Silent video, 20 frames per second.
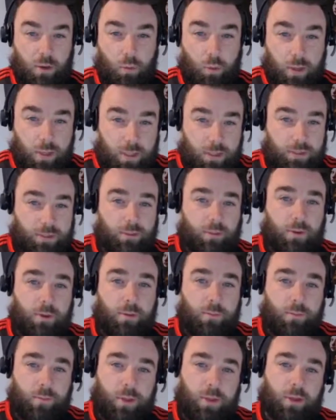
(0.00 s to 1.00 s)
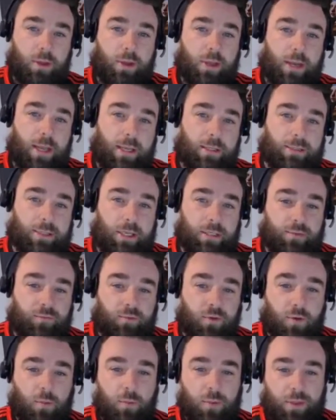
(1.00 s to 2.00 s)
query store that you can access
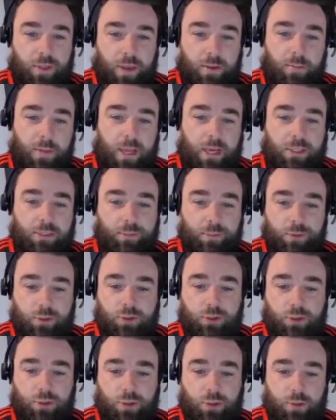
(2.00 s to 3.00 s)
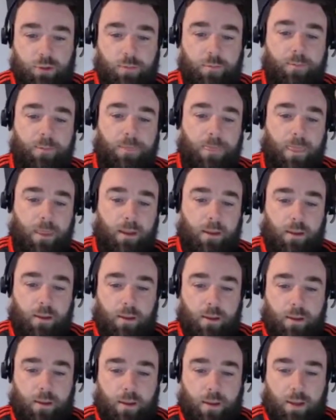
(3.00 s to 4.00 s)
from within Management Studio.
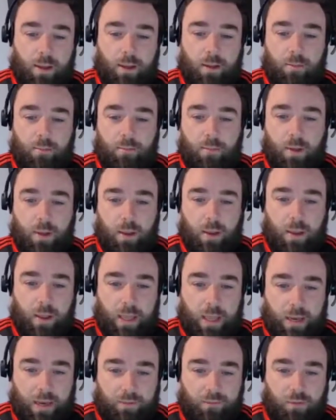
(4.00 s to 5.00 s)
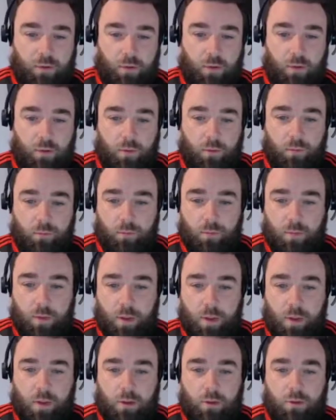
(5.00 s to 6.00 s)
And if you
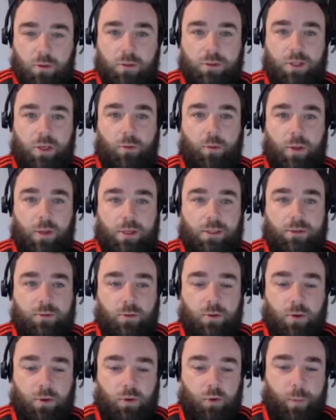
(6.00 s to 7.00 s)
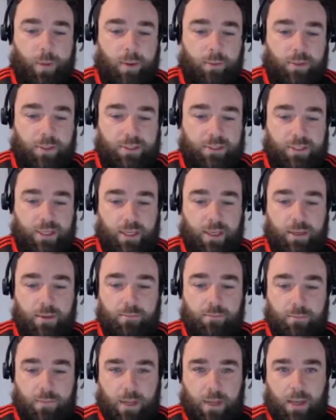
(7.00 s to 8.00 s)
use the query store, you'll be able to see
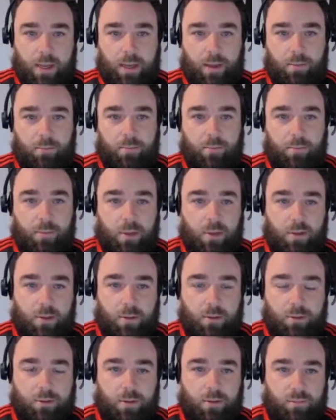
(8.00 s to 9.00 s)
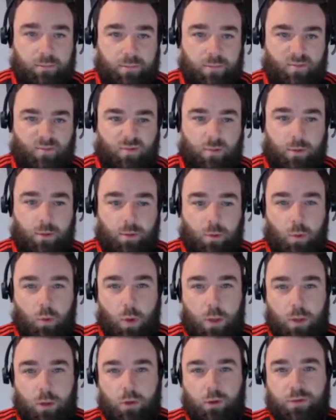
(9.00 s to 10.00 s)
sort of
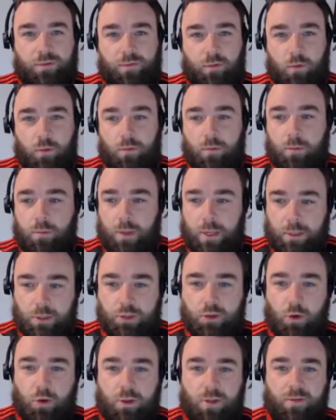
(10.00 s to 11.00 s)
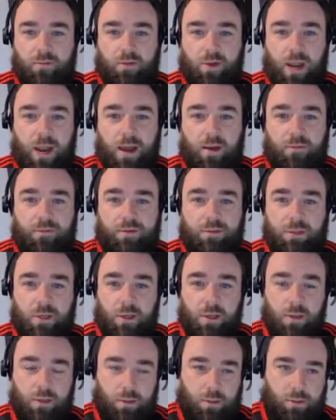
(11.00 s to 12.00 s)
quite useful intuitive graphs
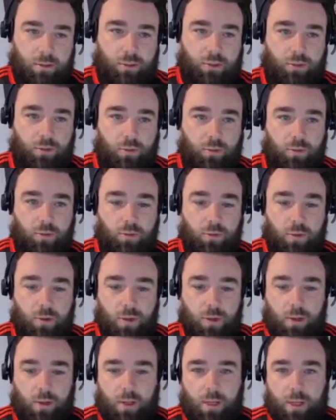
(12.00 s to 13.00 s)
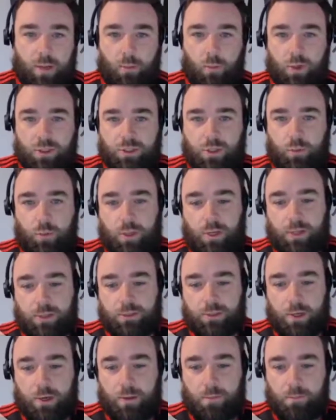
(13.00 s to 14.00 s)
that show which queries
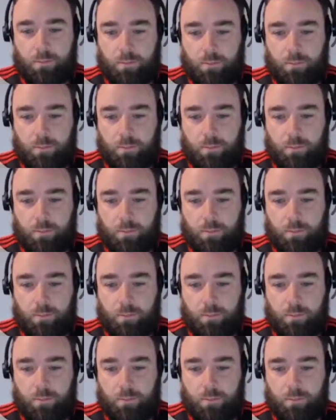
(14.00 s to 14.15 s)
are